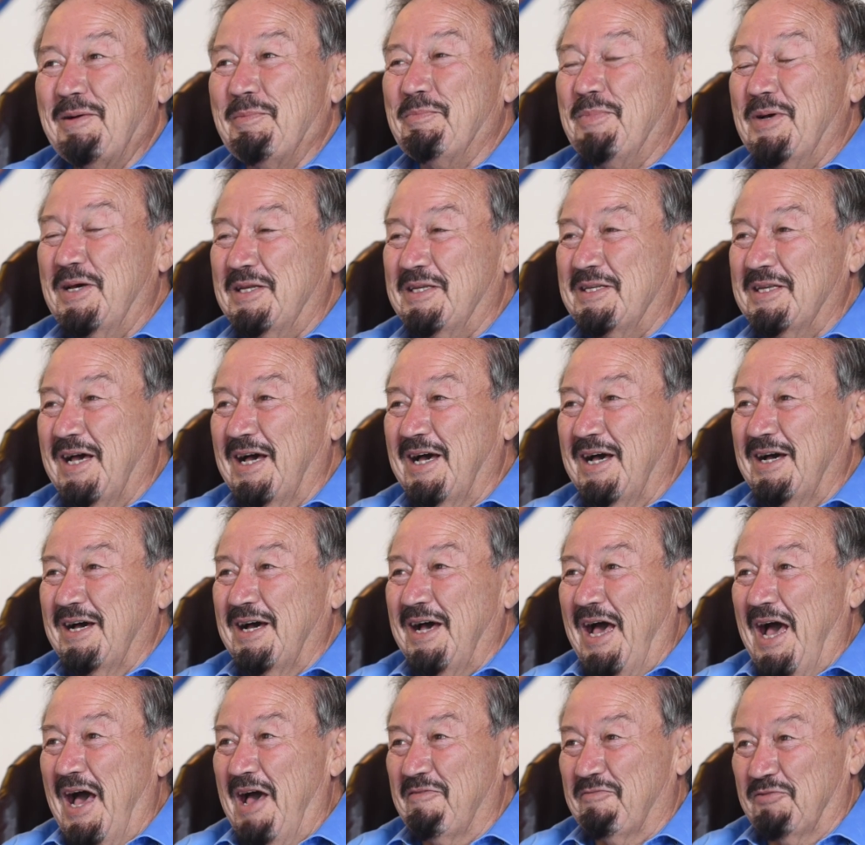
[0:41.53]
But
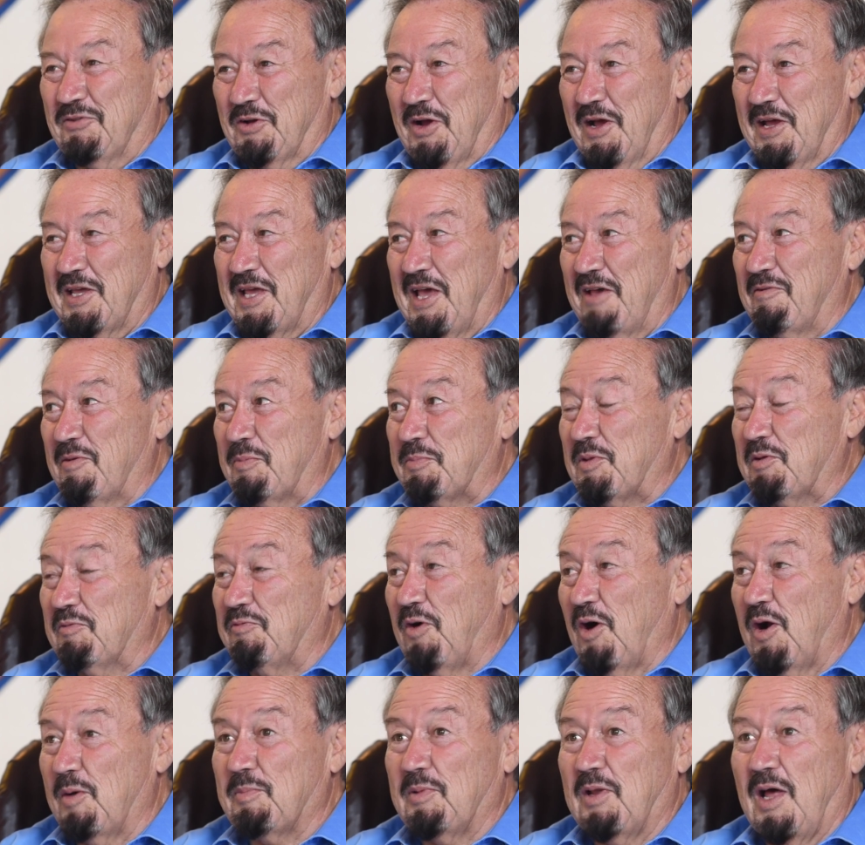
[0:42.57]
uh, after I gave up the
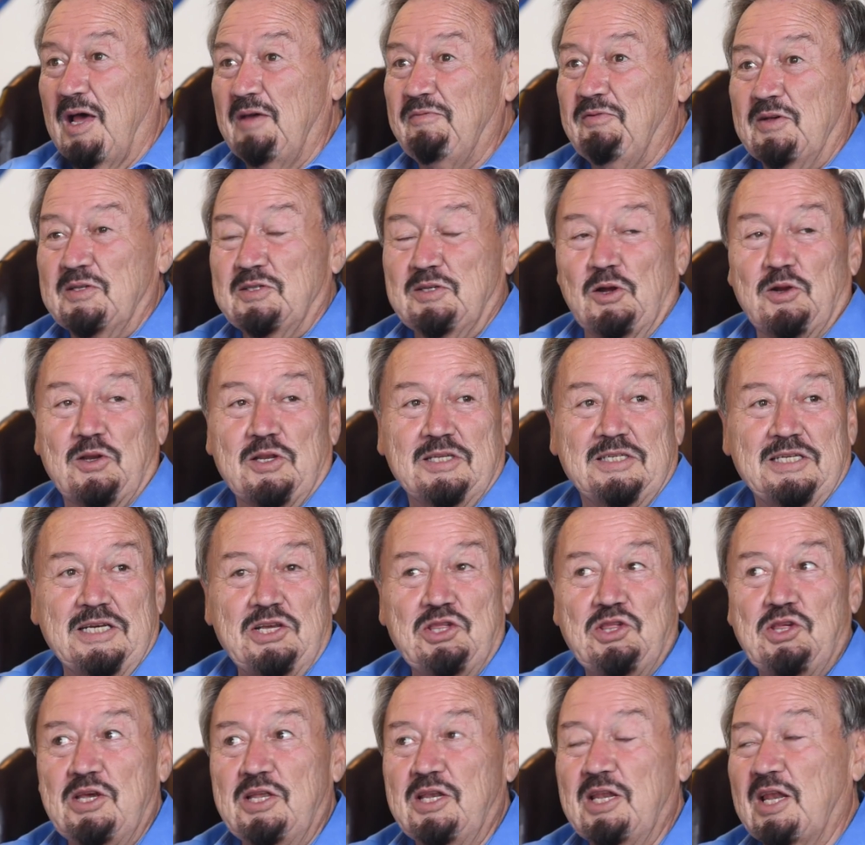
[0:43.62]
farm life, I started
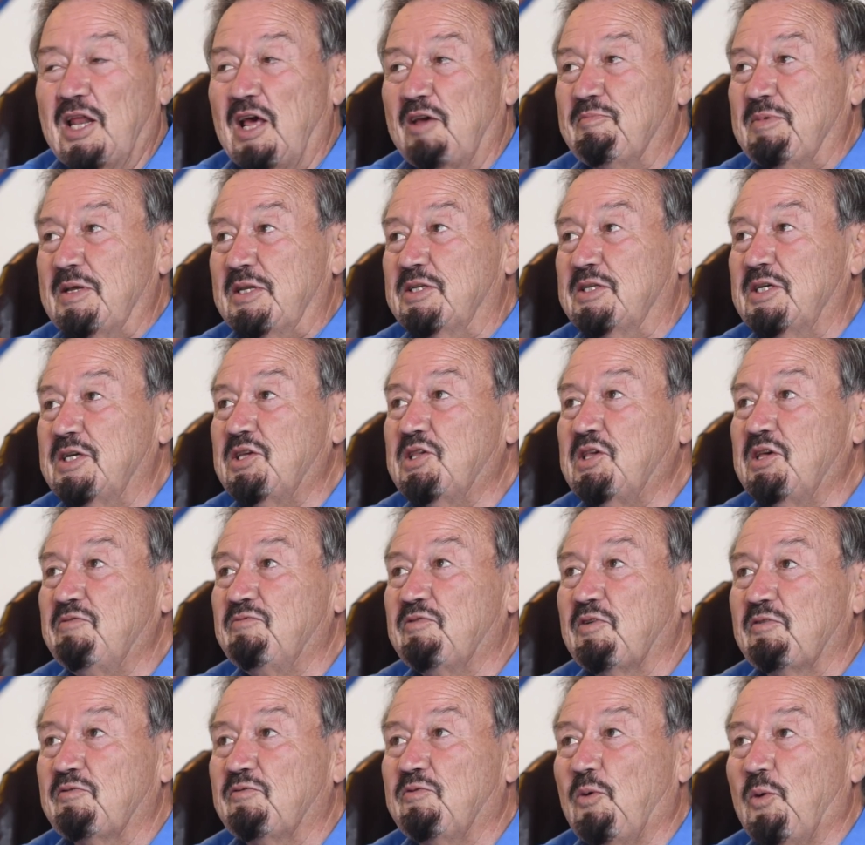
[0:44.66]
teaching, and I've been teaching
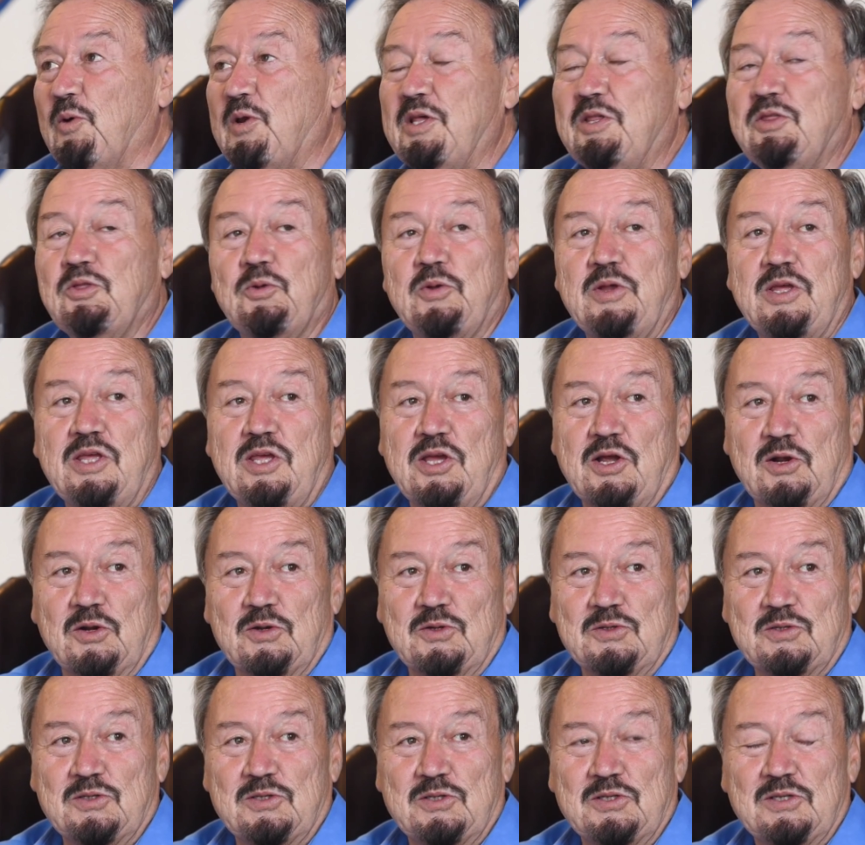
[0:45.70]
for 43
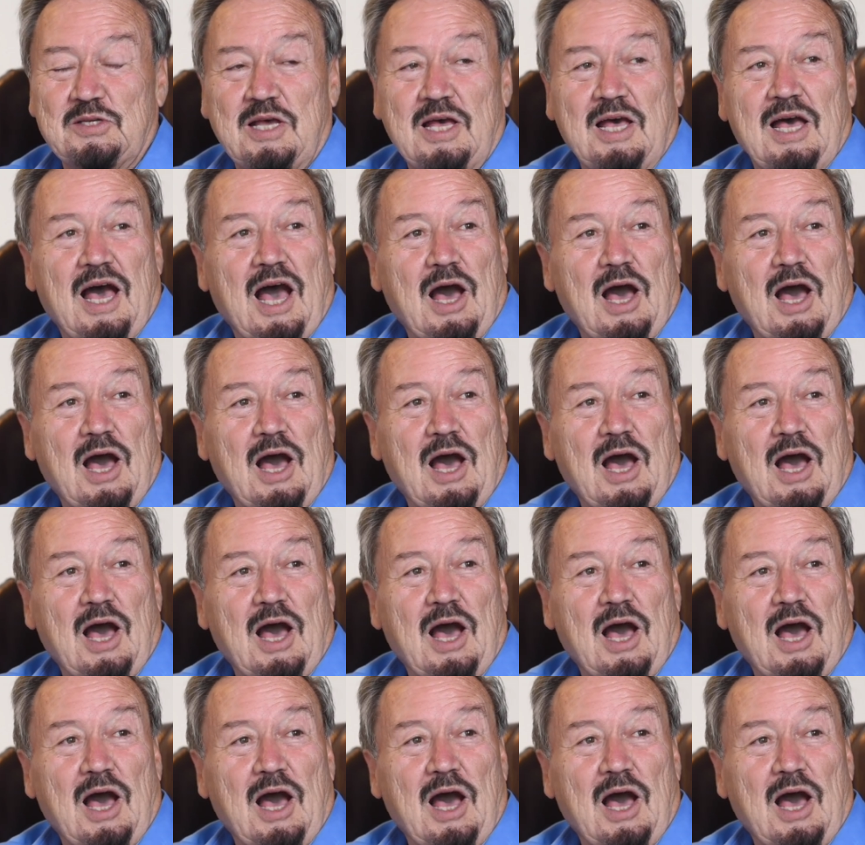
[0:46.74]
years.